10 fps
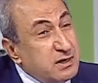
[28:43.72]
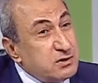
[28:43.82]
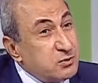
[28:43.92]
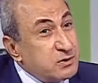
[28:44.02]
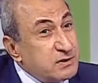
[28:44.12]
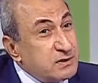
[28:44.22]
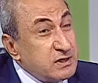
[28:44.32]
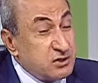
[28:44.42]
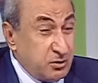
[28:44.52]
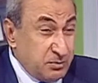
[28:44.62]
towards
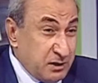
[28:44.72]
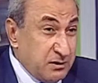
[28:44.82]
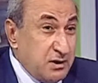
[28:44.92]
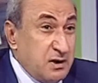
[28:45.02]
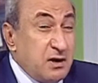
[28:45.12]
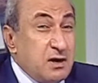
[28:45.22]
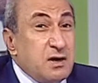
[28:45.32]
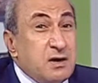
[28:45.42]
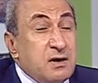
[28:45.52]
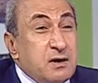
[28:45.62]
Ethiopia.
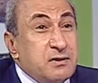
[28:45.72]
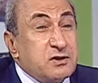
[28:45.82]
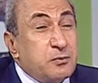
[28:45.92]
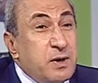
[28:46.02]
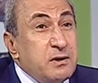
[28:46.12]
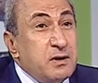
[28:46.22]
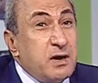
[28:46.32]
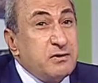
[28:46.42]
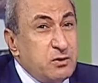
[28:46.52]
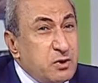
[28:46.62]
Yes. That's why
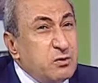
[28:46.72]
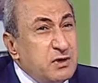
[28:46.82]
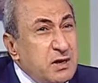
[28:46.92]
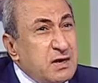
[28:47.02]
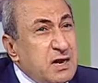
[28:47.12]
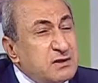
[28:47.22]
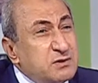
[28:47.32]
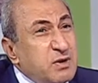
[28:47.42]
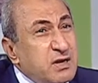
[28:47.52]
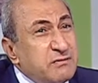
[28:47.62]
I think we could really
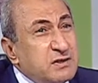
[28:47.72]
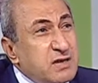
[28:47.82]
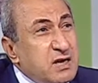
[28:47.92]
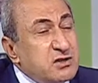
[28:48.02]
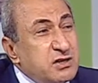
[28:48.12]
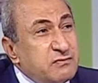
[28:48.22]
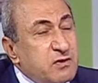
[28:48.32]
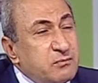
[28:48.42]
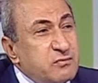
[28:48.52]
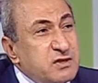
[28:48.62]
get benefit actually
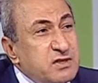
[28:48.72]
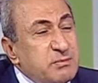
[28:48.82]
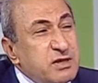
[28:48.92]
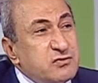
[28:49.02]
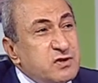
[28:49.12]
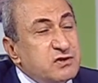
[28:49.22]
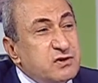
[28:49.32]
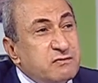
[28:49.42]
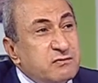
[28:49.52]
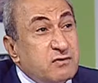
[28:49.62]
from the deep
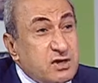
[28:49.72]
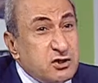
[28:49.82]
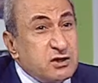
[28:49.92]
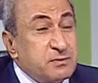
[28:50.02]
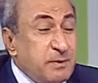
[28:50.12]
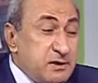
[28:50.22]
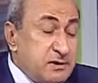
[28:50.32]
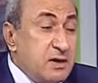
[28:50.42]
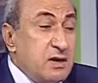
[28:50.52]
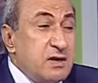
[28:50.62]
interest of Russia,
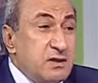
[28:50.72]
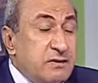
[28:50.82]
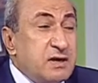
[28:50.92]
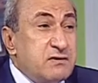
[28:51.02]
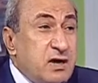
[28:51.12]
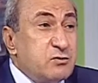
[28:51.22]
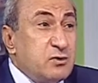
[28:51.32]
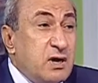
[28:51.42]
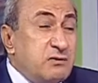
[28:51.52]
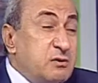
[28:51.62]
despite the fact that
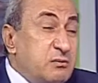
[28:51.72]
we'd have to